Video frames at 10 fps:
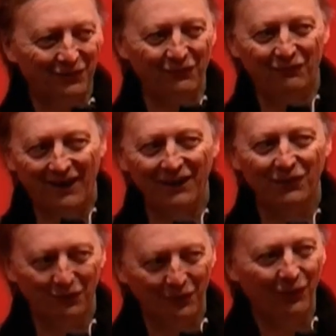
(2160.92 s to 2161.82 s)
to find
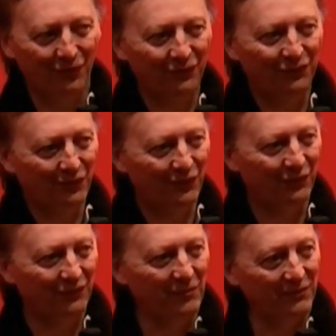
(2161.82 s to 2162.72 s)
also
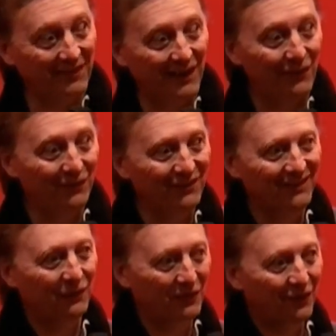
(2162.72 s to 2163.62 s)
some sound,
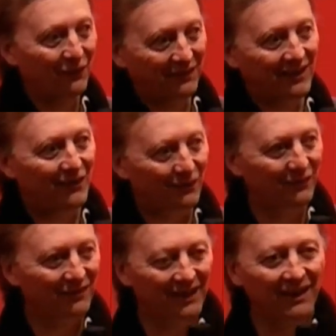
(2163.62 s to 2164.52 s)
real
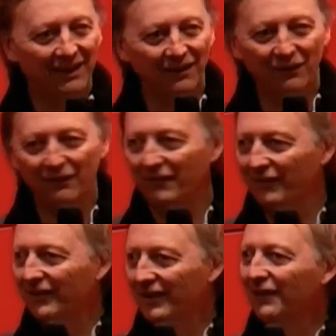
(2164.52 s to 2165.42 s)
sounds in
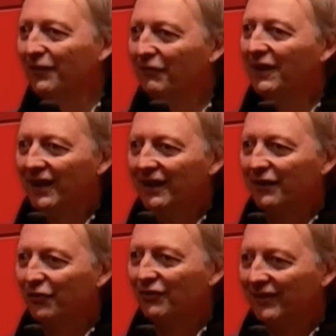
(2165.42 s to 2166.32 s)
the
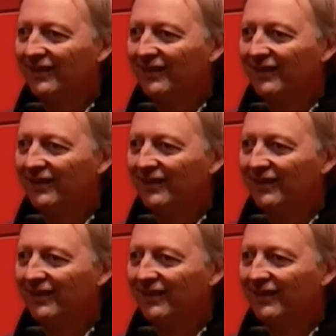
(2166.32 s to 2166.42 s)
village.